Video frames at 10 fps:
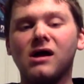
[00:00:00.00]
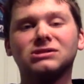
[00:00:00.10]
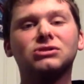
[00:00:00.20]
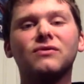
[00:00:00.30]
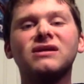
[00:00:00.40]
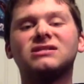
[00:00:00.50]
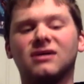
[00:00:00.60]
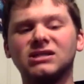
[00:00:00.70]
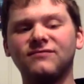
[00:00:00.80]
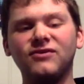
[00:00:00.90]
So it
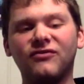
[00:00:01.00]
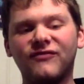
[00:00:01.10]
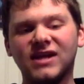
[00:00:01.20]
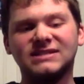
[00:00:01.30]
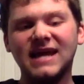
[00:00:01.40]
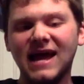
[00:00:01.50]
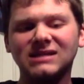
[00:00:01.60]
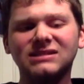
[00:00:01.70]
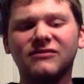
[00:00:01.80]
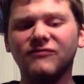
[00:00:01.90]
does feel
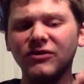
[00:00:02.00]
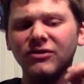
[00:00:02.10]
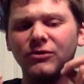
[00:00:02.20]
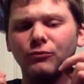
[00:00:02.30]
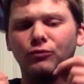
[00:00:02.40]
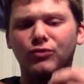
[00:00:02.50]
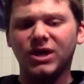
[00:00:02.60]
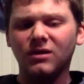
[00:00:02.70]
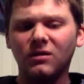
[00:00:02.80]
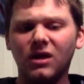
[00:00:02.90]
fantastic, very
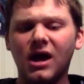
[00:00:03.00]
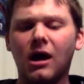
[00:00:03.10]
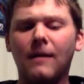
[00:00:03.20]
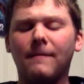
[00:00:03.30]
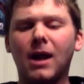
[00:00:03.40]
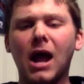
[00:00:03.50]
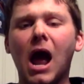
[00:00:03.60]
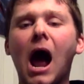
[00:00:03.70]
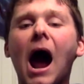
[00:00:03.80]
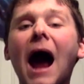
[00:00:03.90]
real.
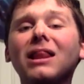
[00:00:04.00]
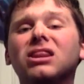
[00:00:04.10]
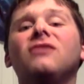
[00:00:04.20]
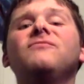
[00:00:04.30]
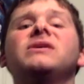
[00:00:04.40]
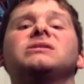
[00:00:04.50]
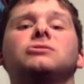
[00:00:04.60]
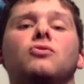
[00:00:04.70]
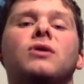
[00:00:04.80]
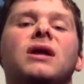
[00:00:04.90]
I love this
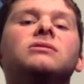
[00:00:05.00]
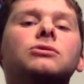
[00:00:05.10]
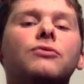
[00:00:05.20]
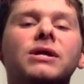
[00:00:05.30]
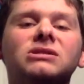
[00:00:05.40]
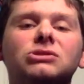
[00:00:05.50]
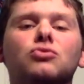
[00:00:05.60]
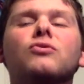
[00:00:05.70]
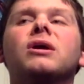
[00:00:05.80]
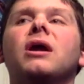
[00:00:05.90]
story. It's a great
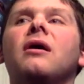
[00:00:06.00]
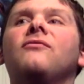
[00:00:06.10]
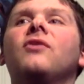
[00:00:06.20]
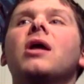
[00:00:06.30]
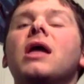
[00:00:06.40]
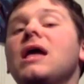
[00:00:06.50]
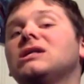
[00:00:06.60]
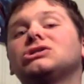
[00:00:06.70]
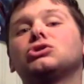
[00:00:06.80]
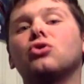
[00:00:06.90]
story of a
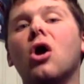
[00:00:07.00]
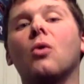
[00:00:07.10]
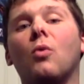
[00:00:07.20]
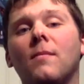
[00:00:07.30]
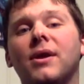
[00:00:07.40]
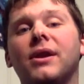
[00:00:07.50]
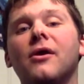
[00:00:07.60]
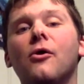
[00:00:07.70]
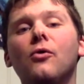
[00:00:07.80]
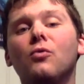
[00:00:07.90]
strong woman
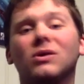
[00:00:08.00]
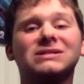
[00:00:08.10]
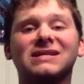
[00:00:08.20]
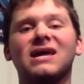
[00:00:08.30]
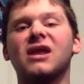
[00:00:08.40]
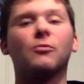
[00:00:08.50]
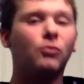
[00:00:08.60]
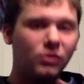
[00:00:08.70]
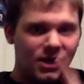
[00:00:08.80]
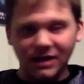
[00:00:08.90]
who, once again,
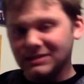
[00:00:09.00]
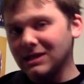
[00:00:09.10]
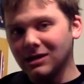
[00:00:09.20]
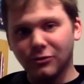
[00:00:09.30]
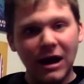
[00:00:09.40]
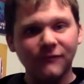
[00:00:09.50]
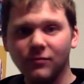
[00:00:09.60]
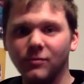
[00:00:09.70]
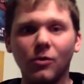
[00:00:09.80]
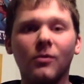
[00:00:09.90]
will not take crap from no